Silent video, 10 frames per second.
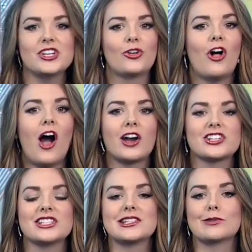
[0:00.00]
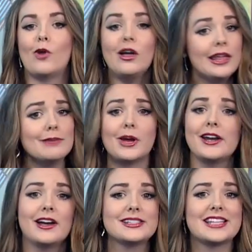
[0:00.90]
vehicle auctions, and while that
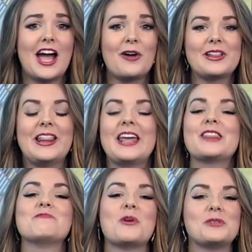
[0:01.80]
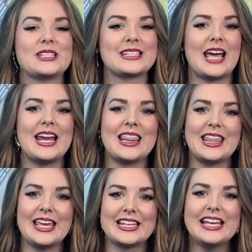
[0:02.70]
might not sound like the most exciting
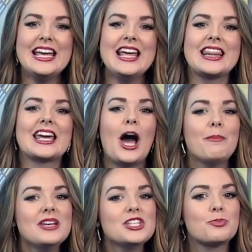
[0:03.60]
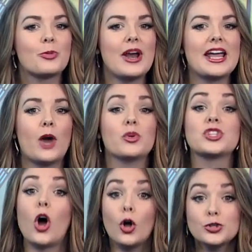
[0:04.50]
thing, the company's breakout
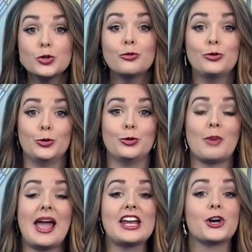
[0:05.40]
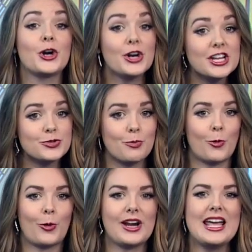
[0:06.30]
was also fueled by an earnings
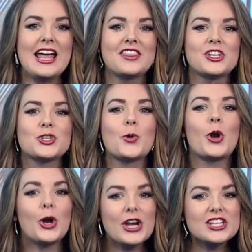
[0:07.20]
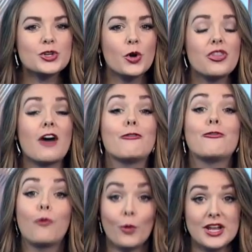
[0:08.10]
report that showed earnings growth of
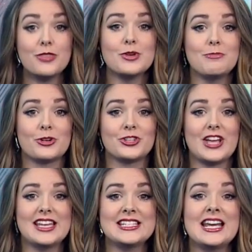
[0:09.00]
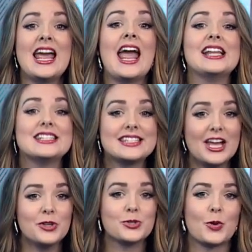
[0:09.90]
43% and
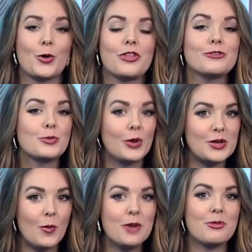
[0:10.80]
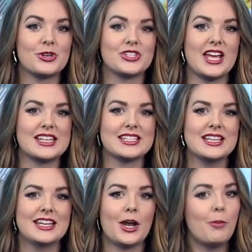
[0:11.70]
sales growth of 21%.
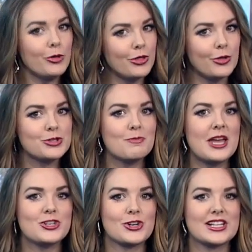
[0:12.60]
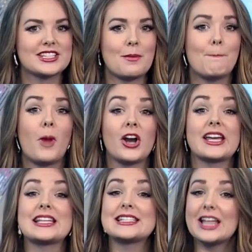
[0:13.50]
Now, both of those metrics mark
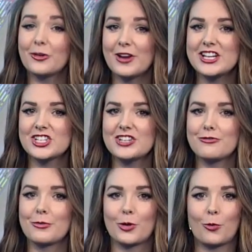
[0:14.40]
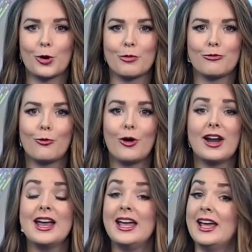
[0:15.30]
acceleration from the quarter before,
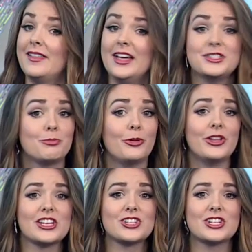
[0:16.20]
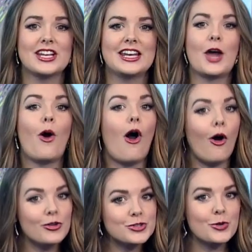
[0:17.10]
and that's bullish. Now,
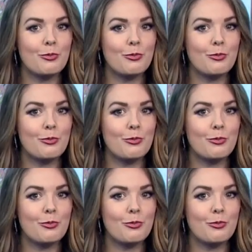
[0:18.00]
also